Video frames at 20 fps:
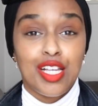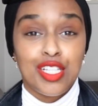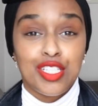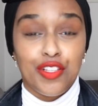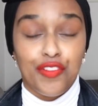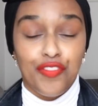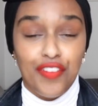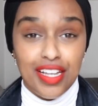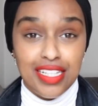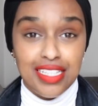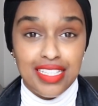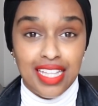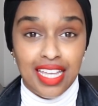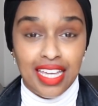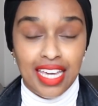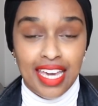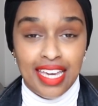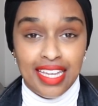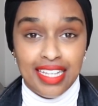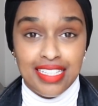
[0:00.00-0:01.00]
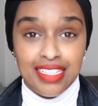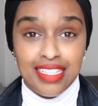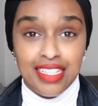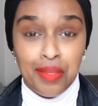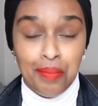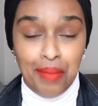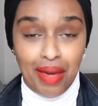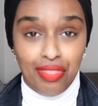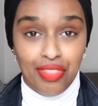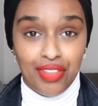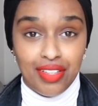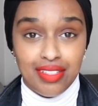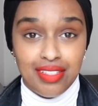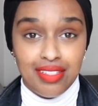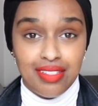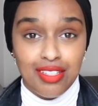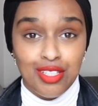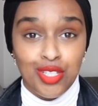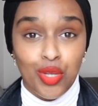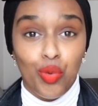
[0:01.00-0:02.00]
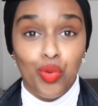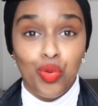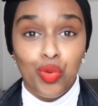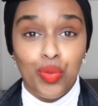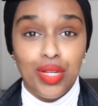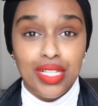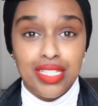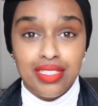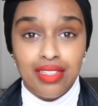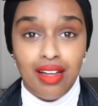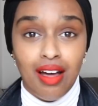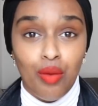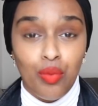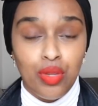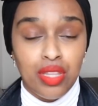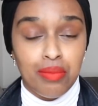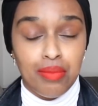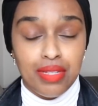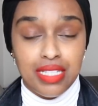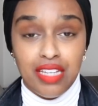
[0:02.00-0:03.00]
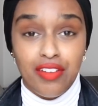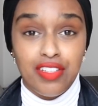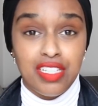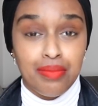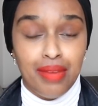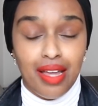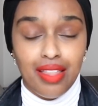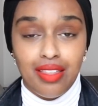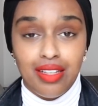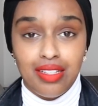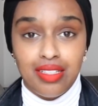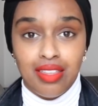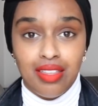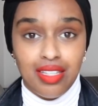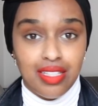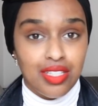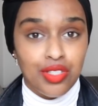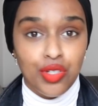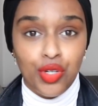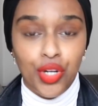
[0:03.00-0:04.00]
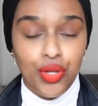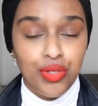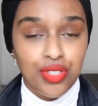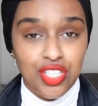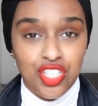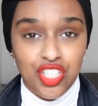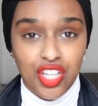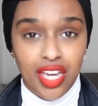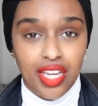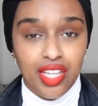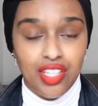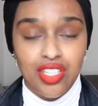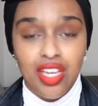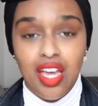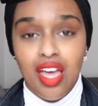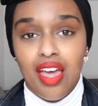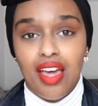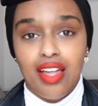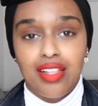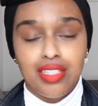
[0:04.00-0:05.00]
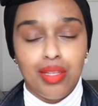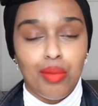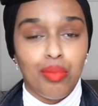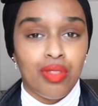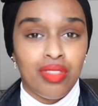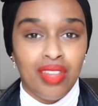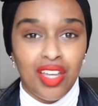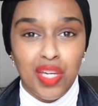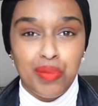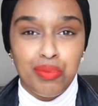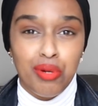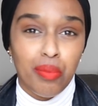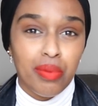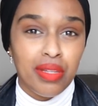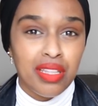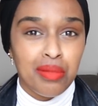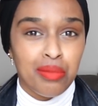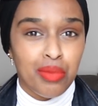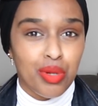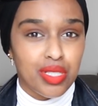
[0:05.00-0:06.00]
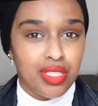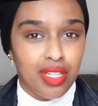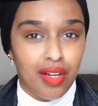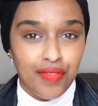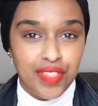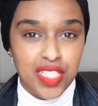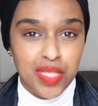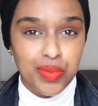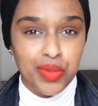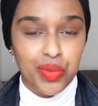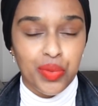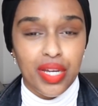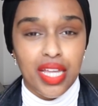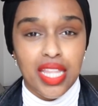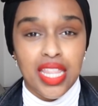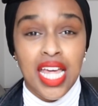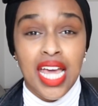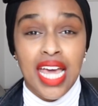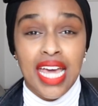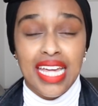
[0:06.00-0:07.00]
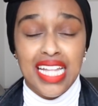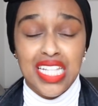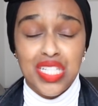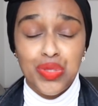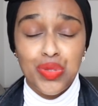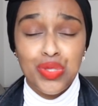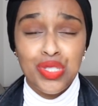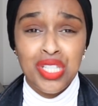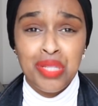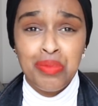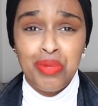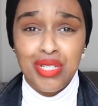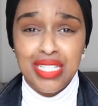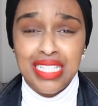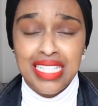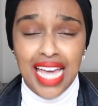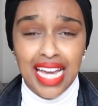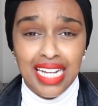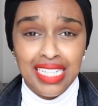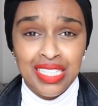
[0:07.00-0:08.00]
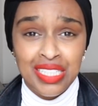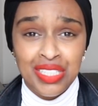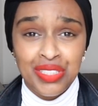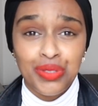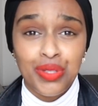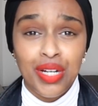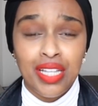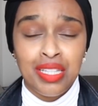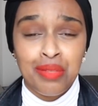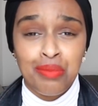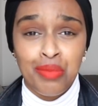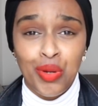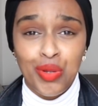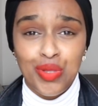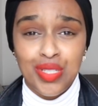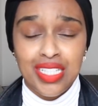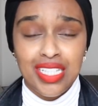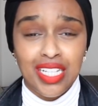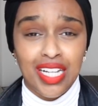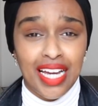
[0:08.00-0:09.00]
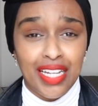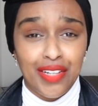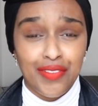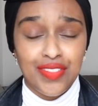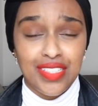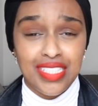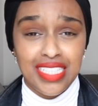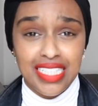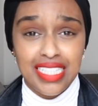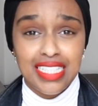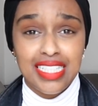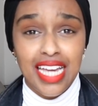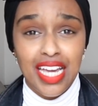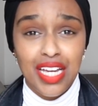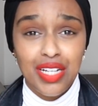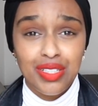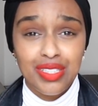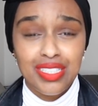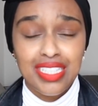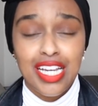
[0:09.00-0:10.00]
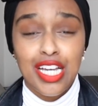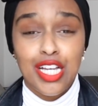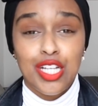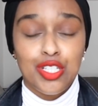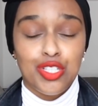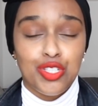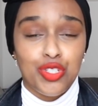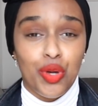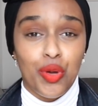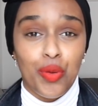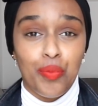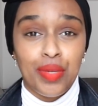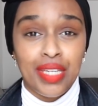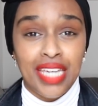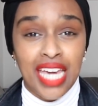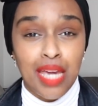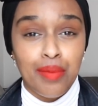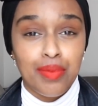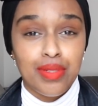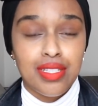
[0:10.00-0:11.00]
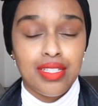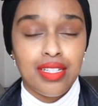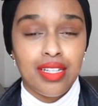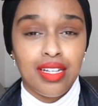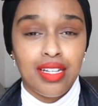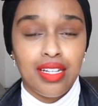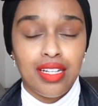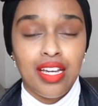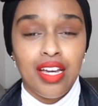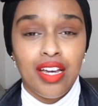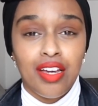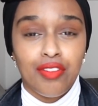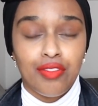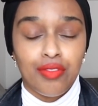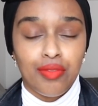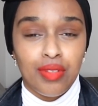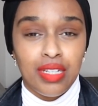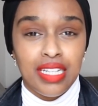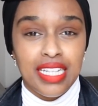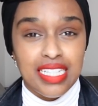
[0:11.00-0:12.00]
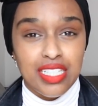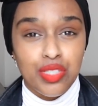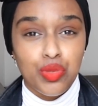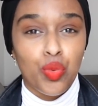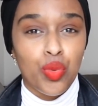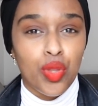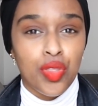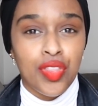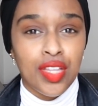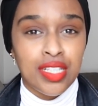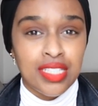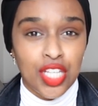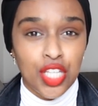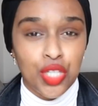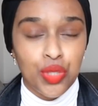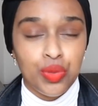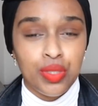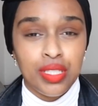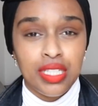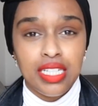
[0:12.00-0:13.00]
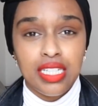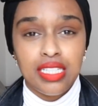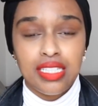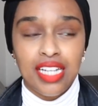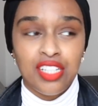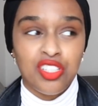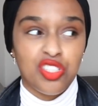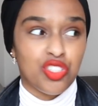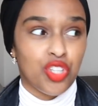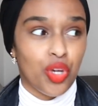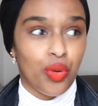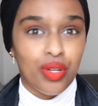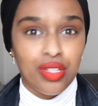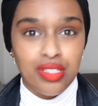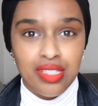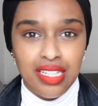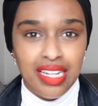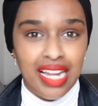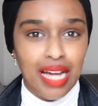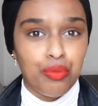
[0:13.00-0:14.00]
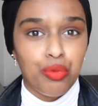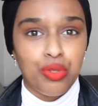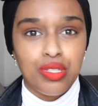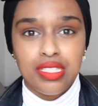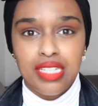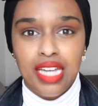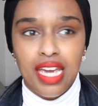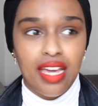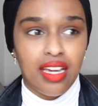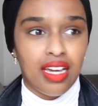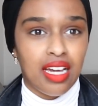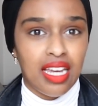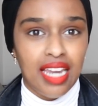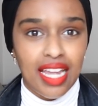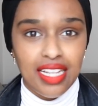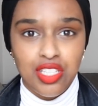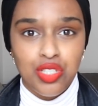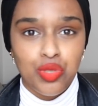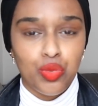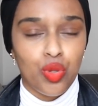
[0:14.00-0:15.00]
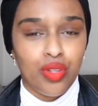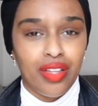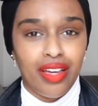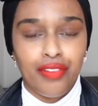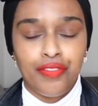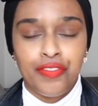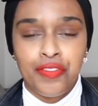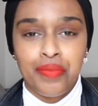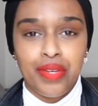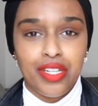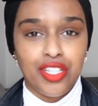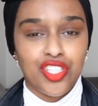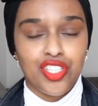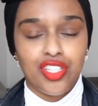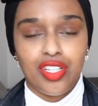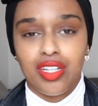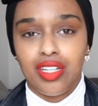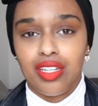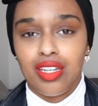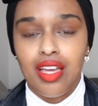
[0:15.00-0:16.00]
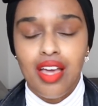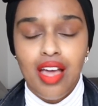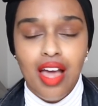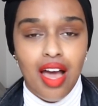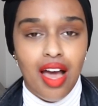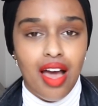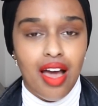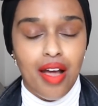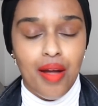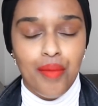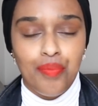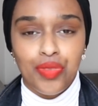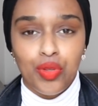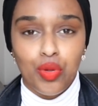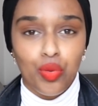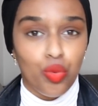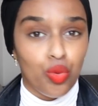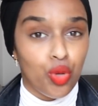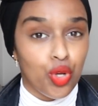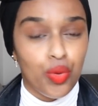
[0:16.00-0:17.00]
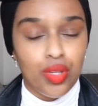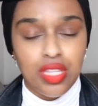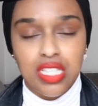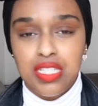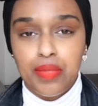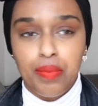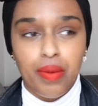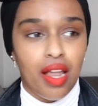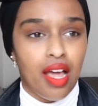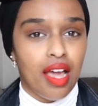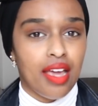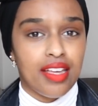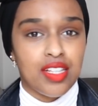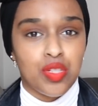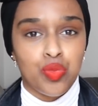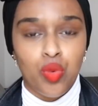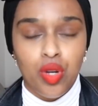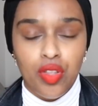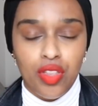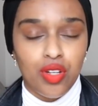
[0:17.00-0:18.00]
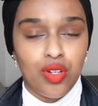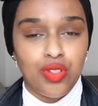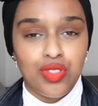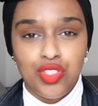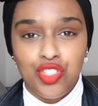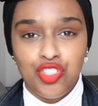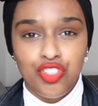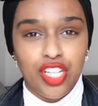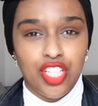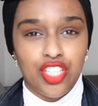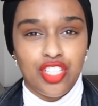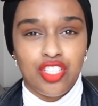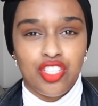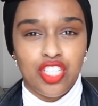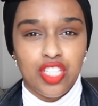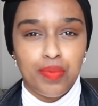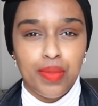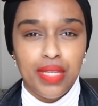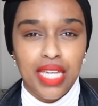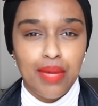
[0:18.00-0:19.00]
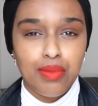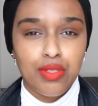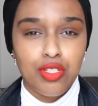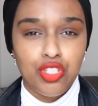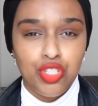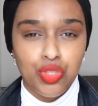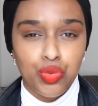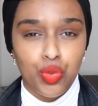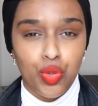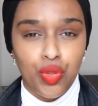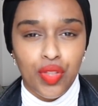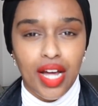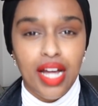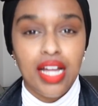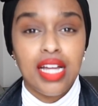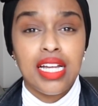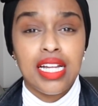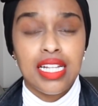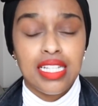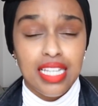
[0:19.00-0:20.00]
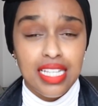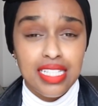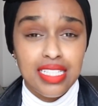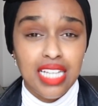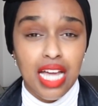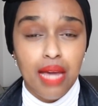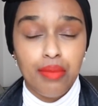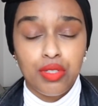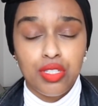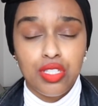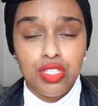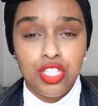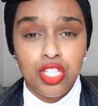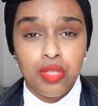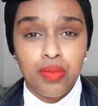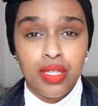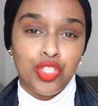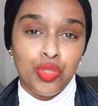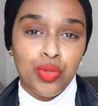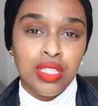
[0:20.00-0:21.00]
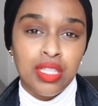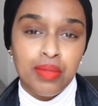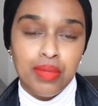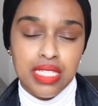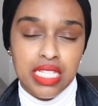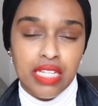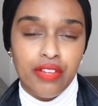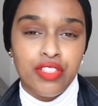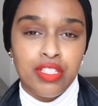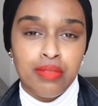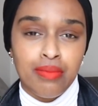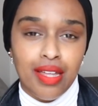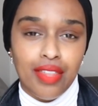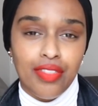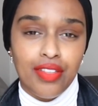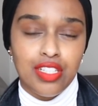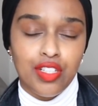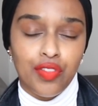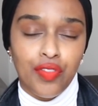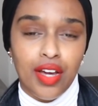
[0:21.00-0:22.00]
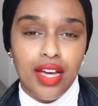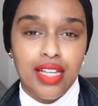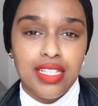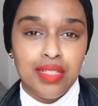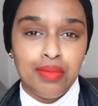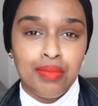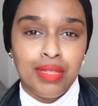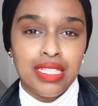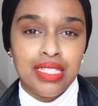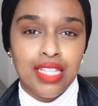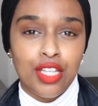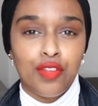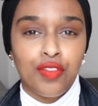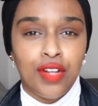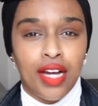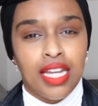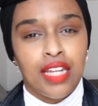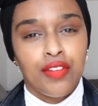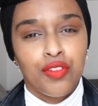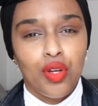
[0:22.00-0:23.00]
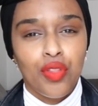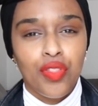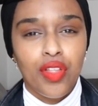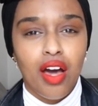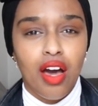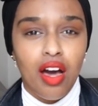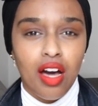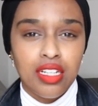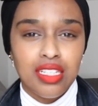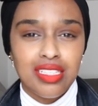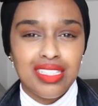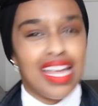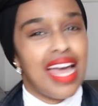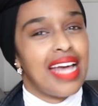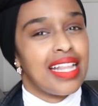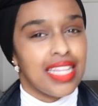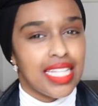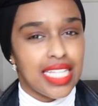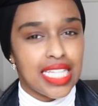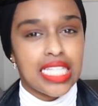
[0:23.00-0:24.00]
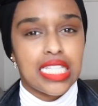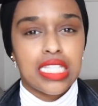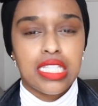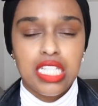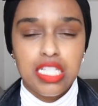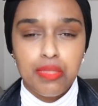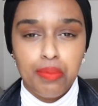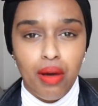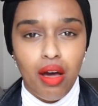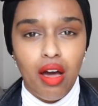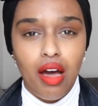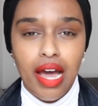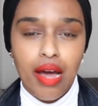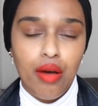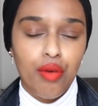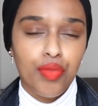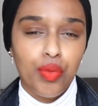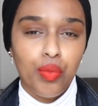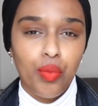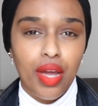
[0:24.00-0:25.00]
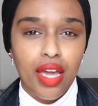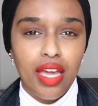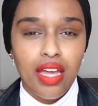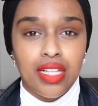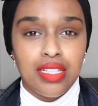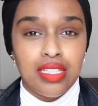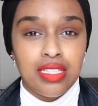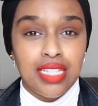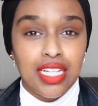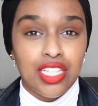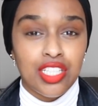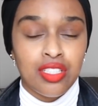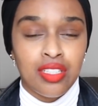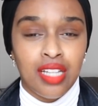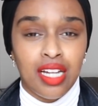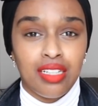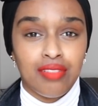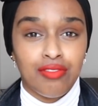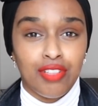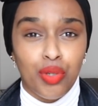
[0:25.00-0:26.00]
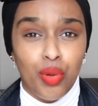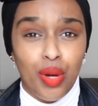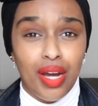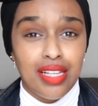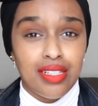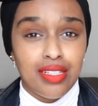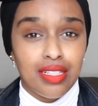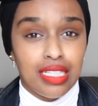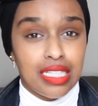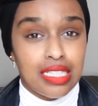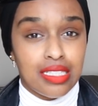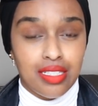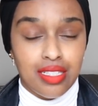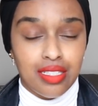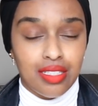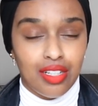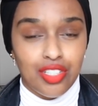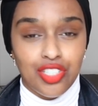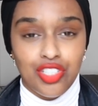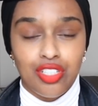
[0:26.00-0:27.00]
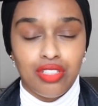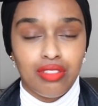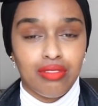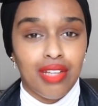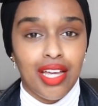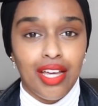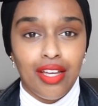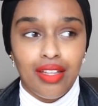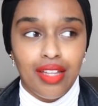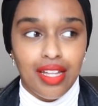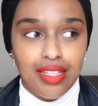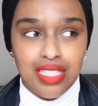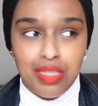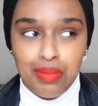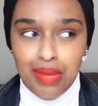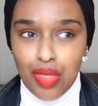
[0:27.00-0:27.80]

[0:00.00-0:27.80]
So the first thing is the methods. So always start with the materials and methods. This is not going to change. It's something that you're probably the most comfortable with. It's also the most technical and the most kind of detailed. So being able to list all the things that you need and just going to the lab one day and collecting all that information, well, who are the suppliers, what are the concentrations, just being able to do all that is time consuming. Doing the materials and methods first means that you've kind of got the hardest and the easiest part out of the way. It's a section that requires the least discussion. It's the